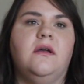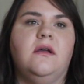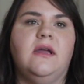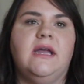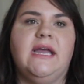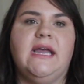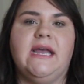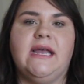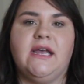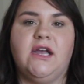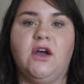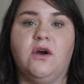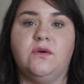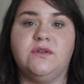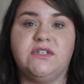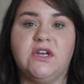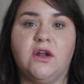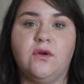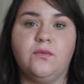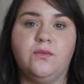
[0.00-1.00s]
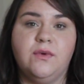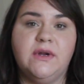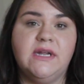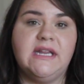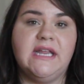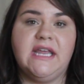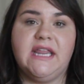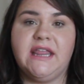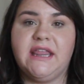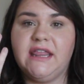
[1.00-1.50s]
it goes on
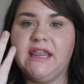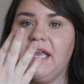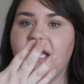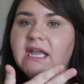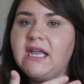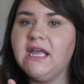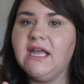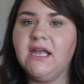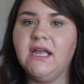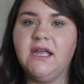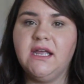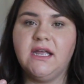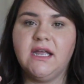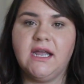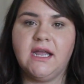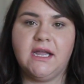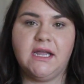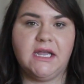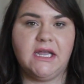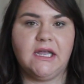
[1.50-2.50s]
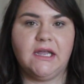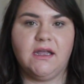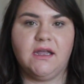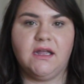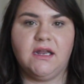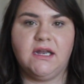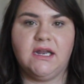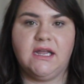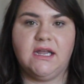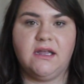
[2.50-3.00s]
really thick,
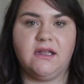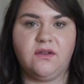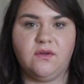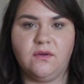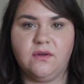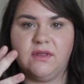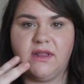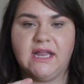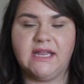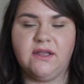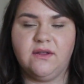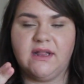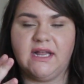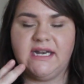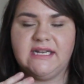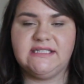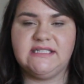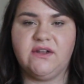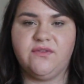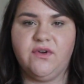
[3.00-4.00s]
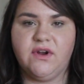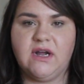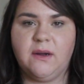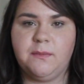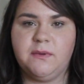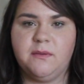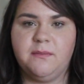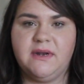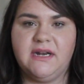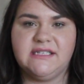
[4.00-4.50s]
and you let it sit for a
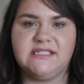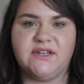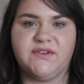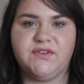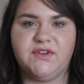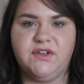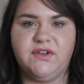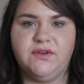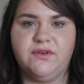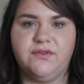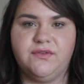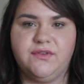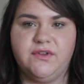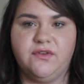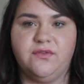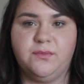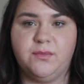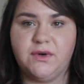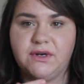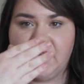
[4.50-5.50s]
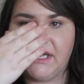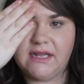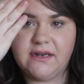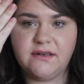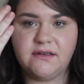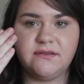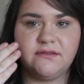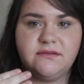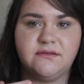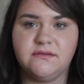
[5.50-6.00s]
couple of minutes after you've put it
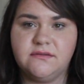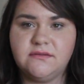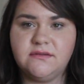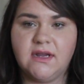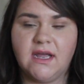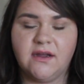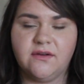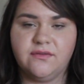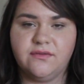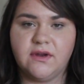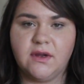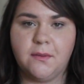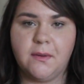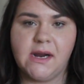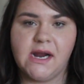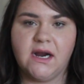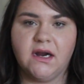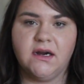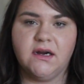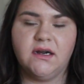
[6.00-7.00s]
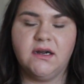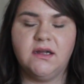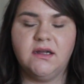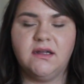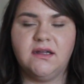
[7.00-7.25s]
everywhere,